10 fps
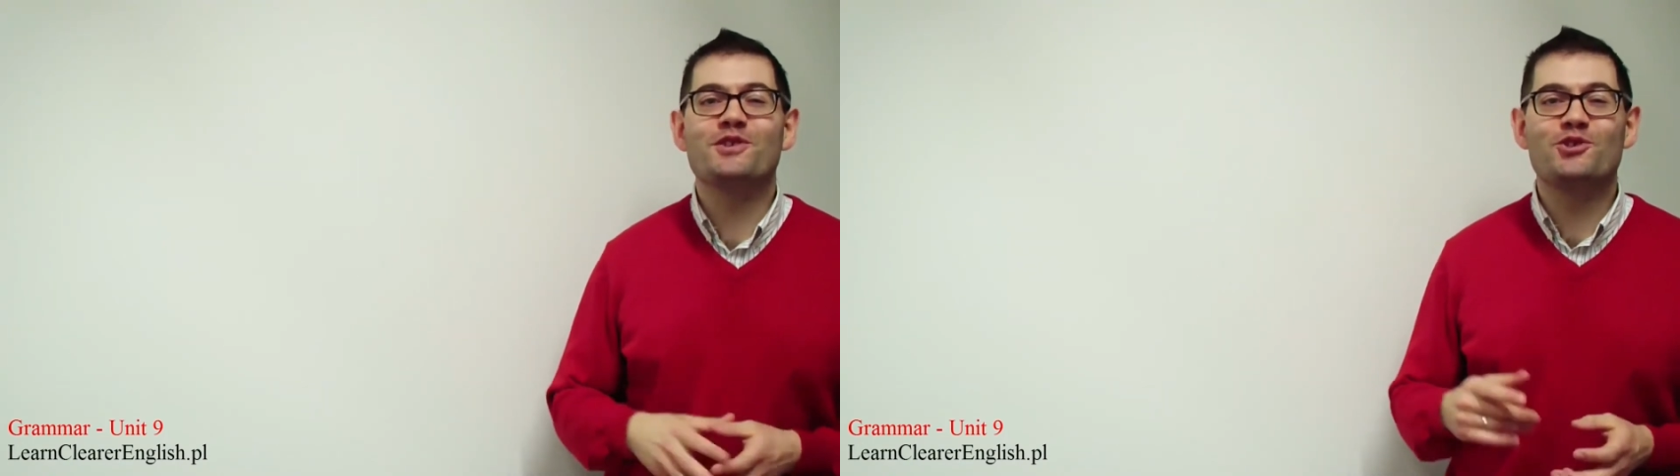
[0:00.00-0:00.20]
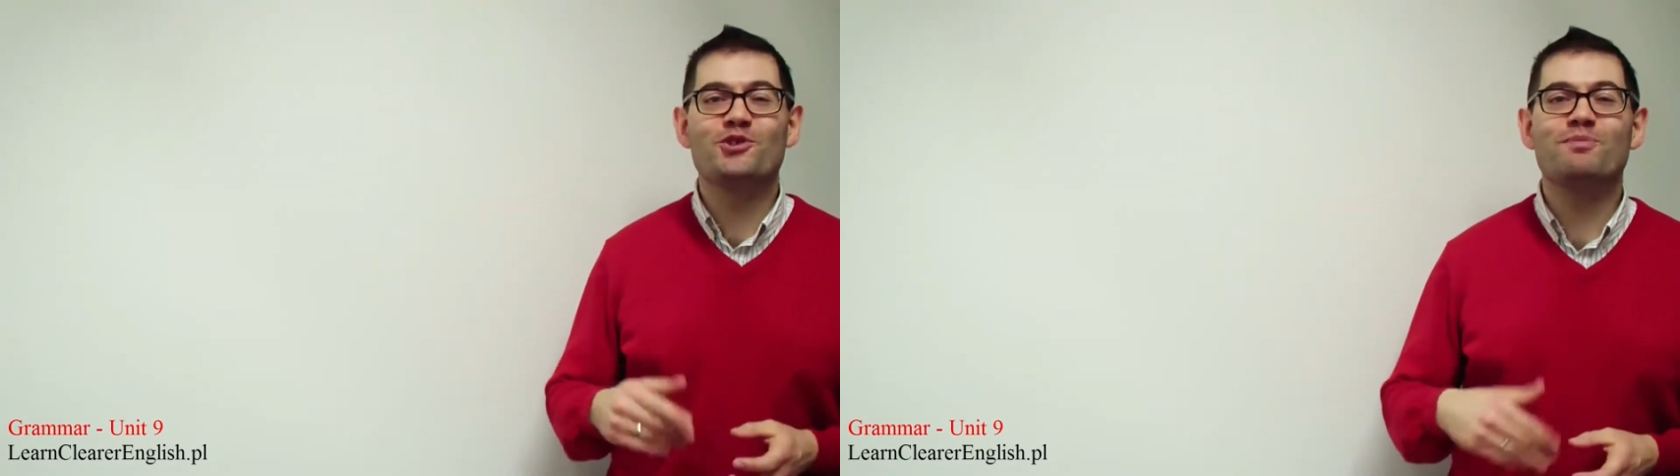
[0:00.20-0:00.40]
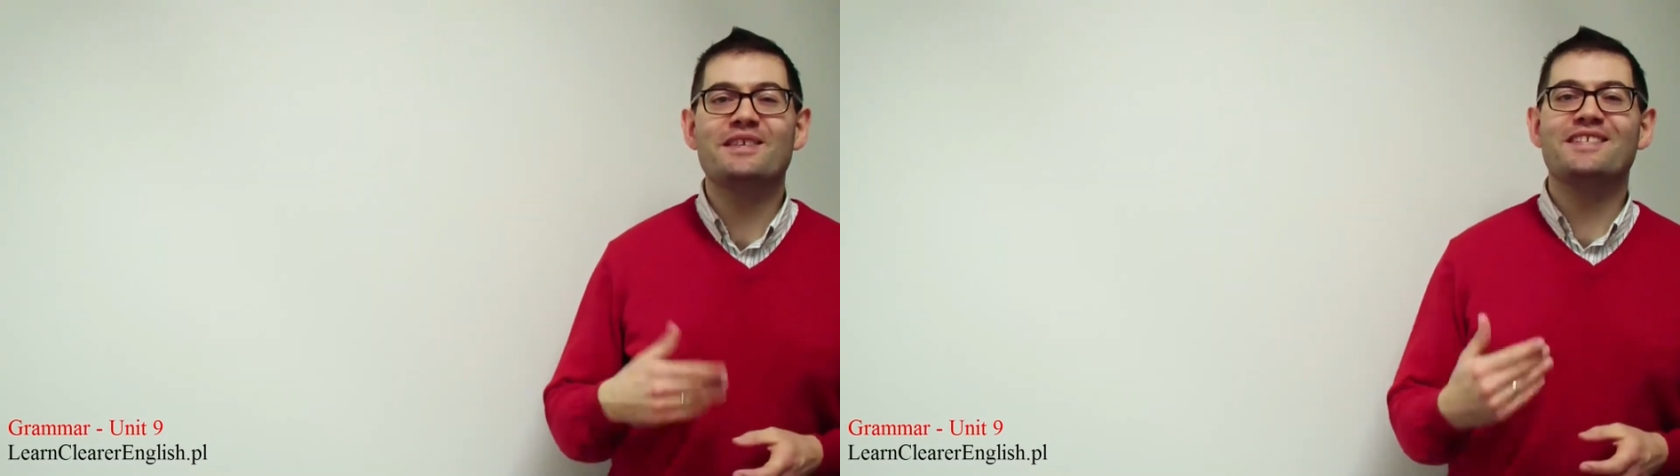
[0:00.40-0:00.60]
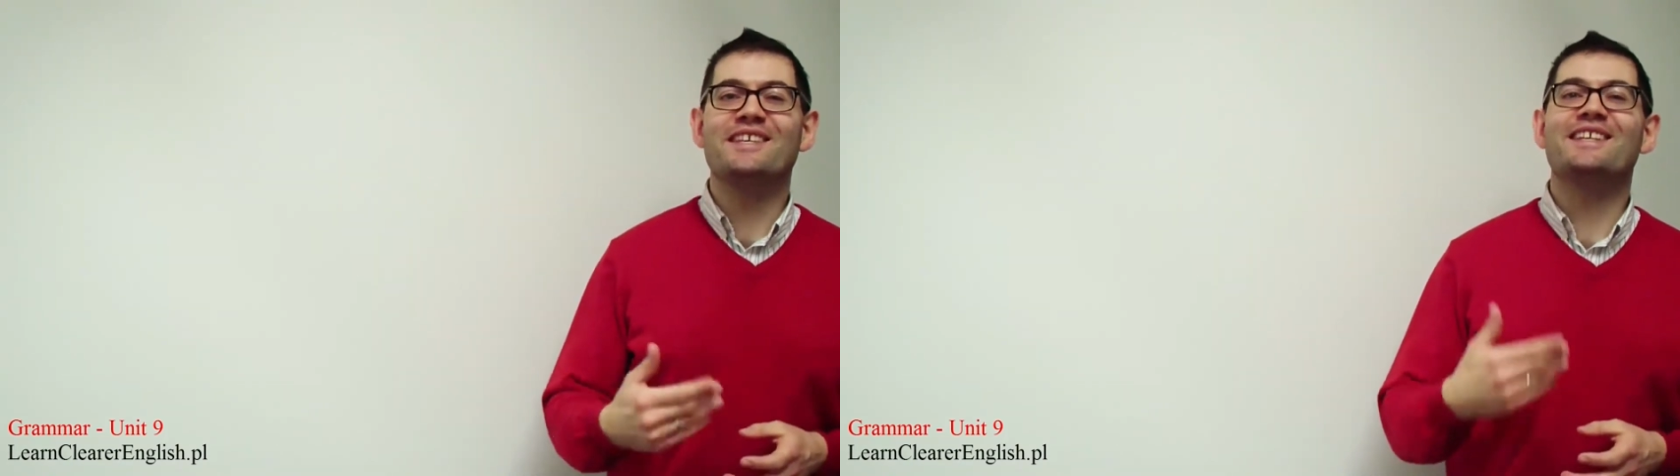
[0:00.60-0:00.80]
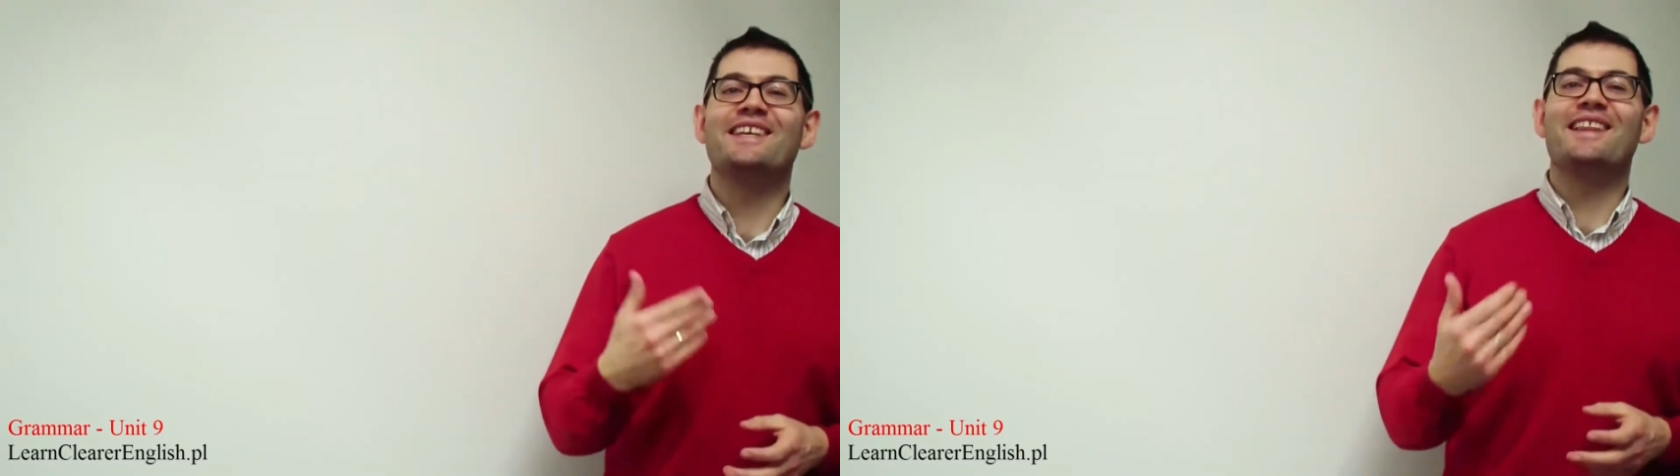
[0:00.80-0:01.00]
should be
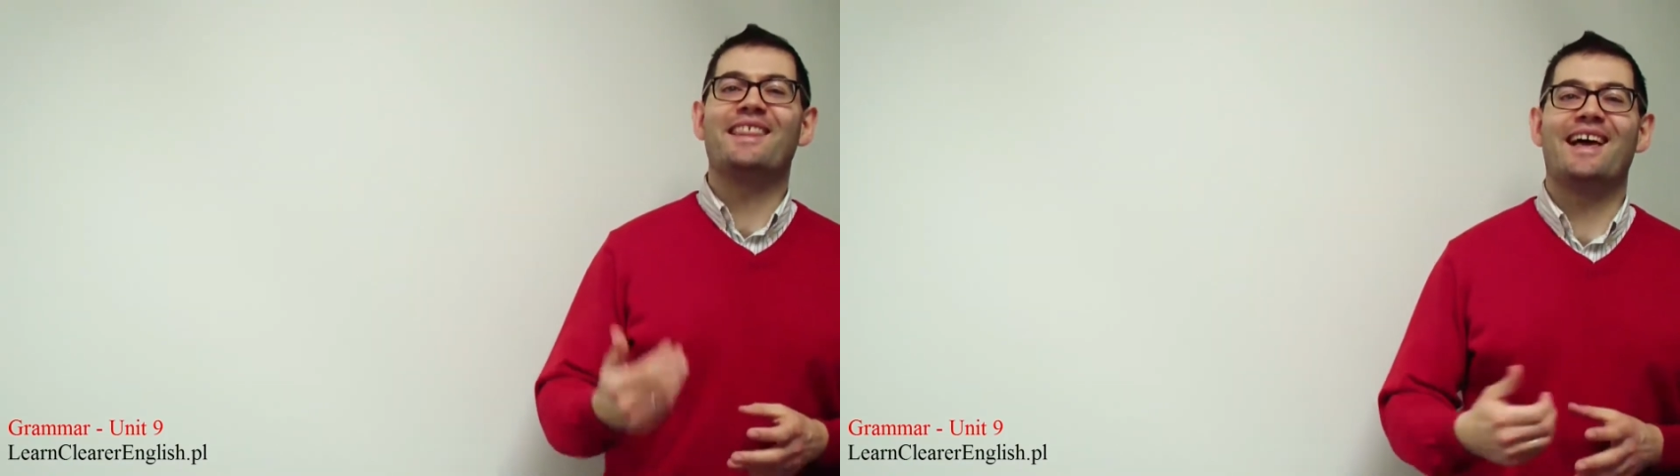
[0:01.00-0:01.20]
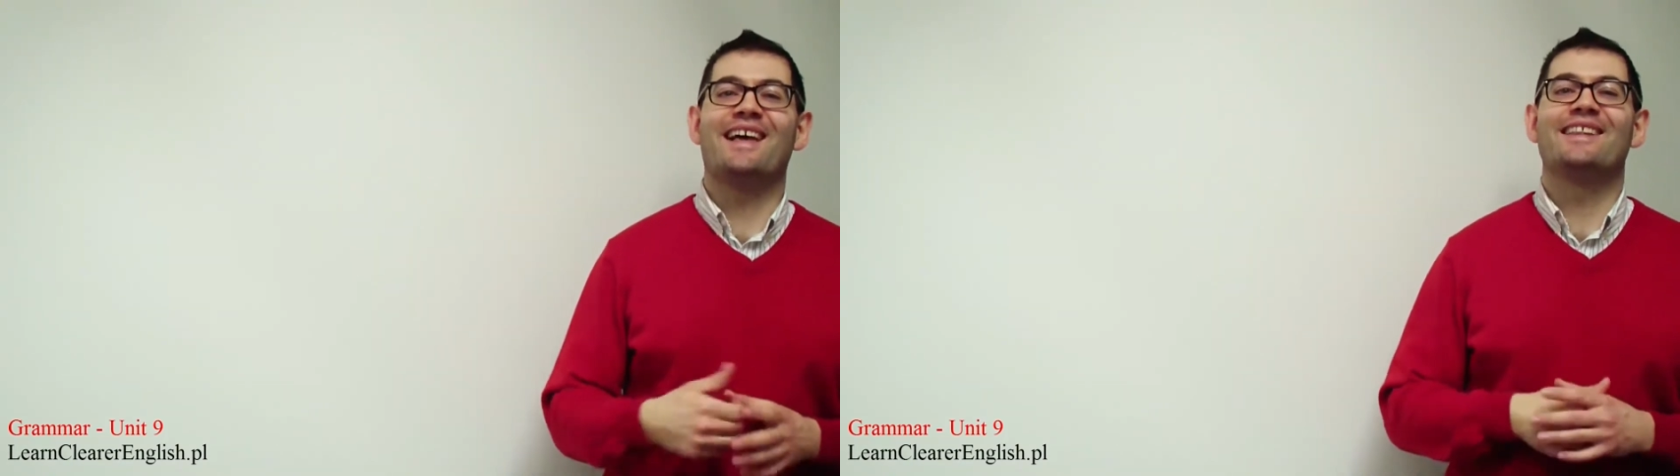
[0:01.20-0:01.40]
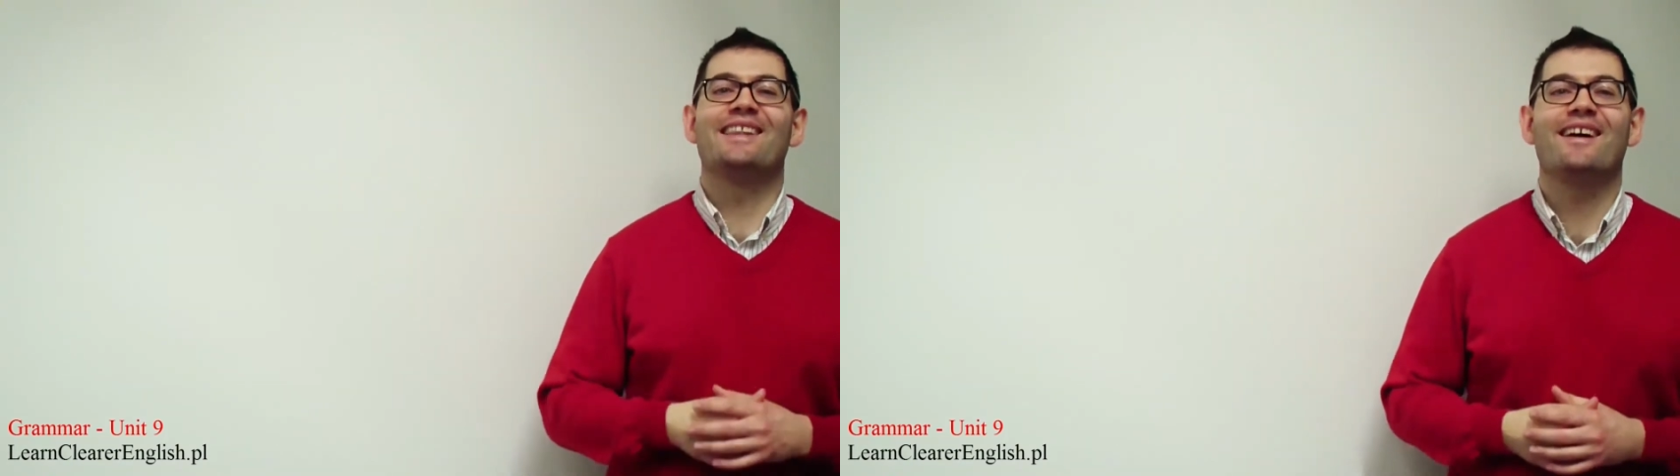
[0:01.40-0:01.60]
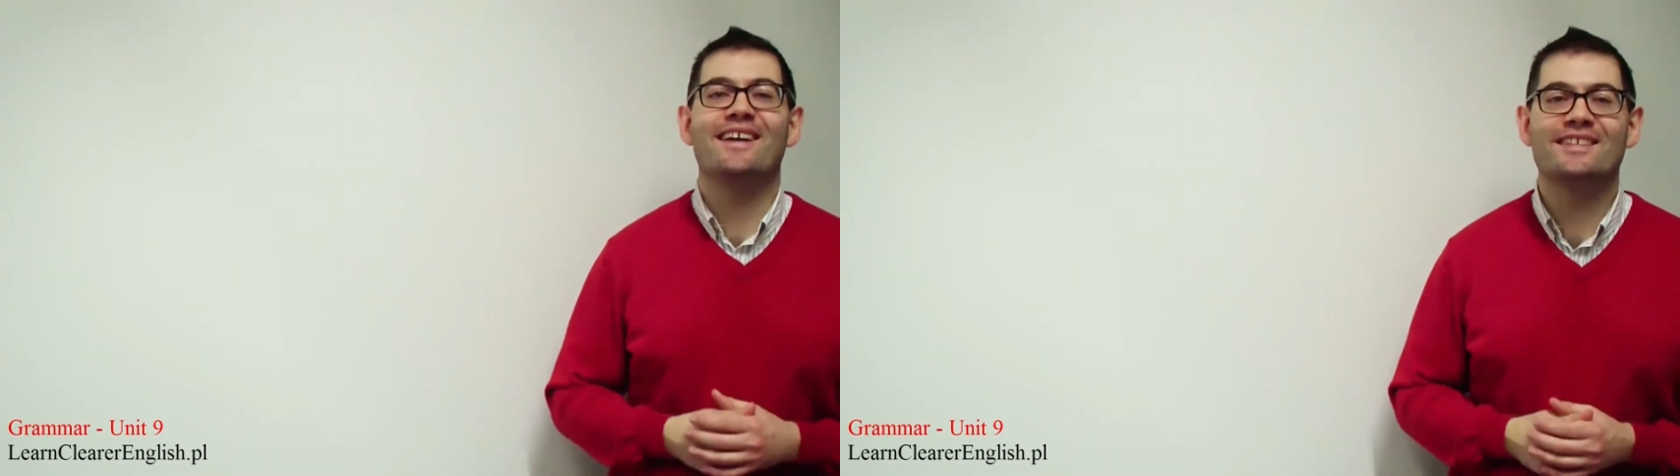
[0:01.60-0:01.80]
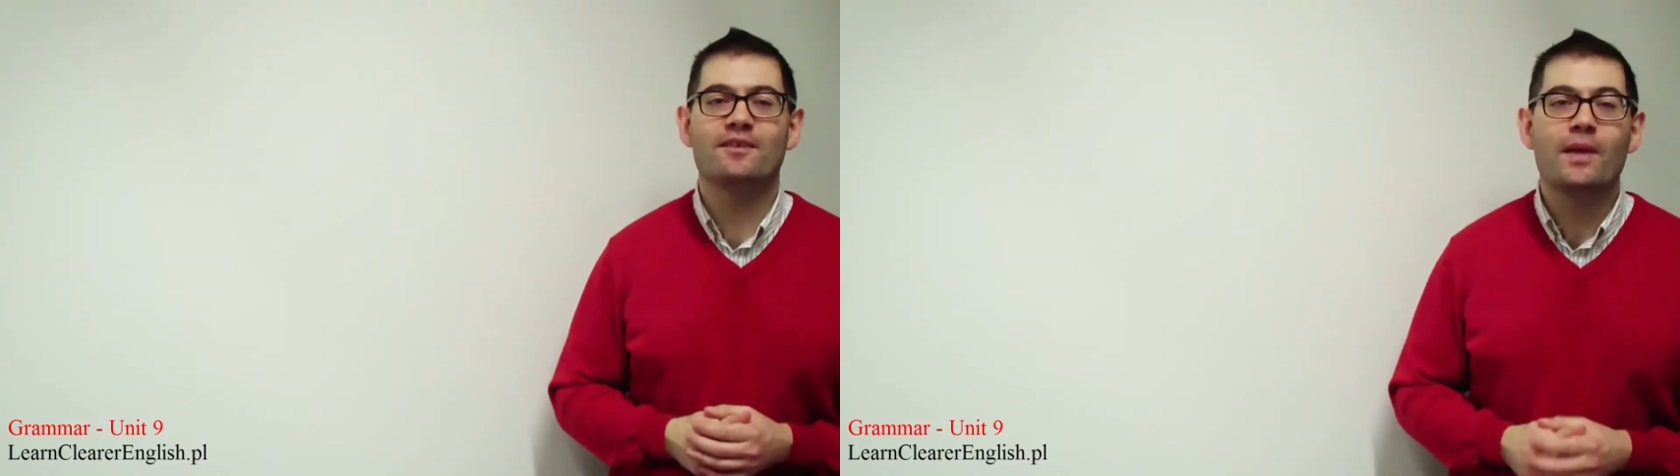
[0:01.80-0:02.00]
seen in that light,